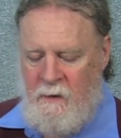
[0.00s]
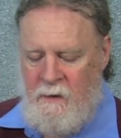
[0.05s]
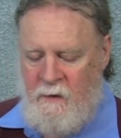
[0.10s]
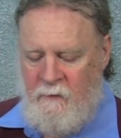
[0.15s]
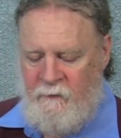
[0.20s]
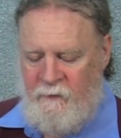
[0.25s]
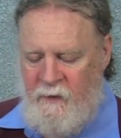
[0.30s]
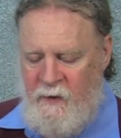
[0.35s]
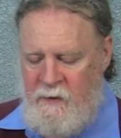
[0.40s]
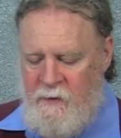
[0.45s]

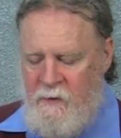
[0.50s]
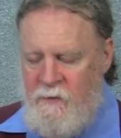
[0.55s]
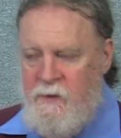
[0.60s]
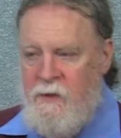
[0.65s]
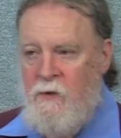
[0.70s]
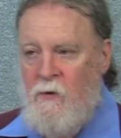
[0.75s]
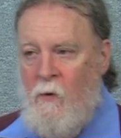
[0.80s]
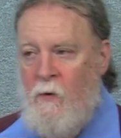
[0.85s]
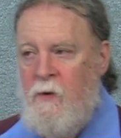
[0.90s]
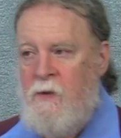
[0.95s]
the figures
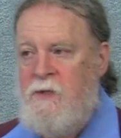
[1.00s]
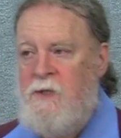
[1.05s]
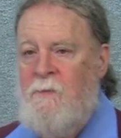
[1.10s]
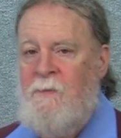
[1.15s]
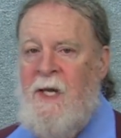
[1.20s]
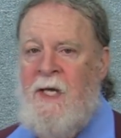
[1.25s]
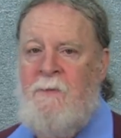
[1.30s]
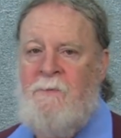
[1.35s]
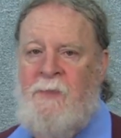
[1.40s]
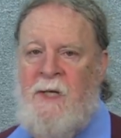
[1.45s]
in order to
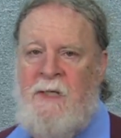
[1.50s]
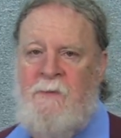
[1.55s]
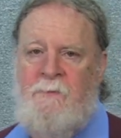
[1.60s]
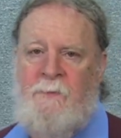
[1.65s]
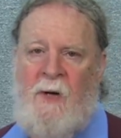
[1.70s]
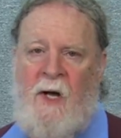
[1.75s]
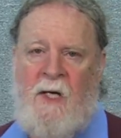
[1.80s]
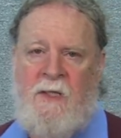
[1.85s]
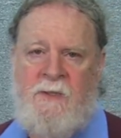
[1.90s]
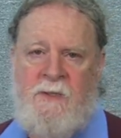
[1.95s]
make big
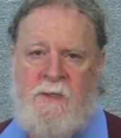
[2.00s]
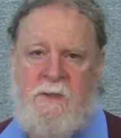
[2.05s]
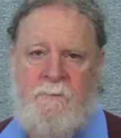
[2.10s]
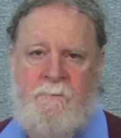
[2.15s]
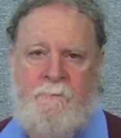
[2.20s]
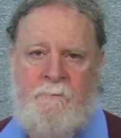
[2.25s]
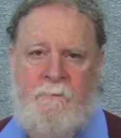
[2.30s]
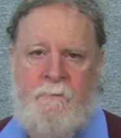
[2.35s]
bucks.